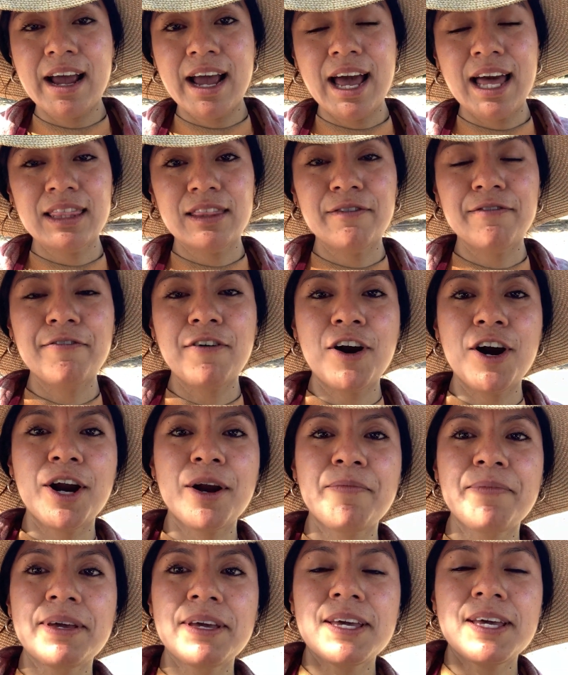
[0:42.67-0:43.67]
at the
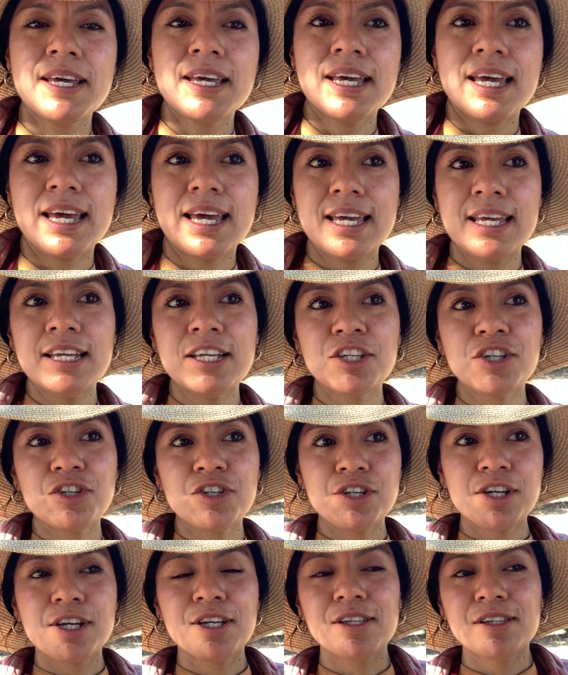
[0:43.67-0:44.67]
farm
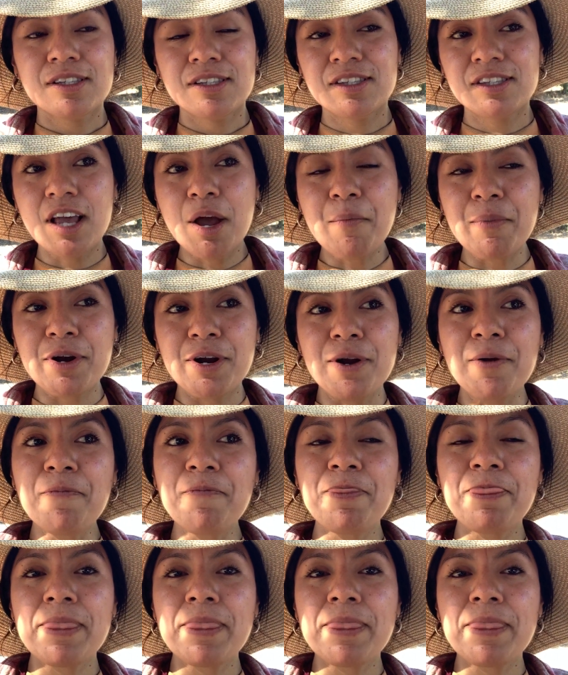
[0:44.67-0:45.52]
each summer.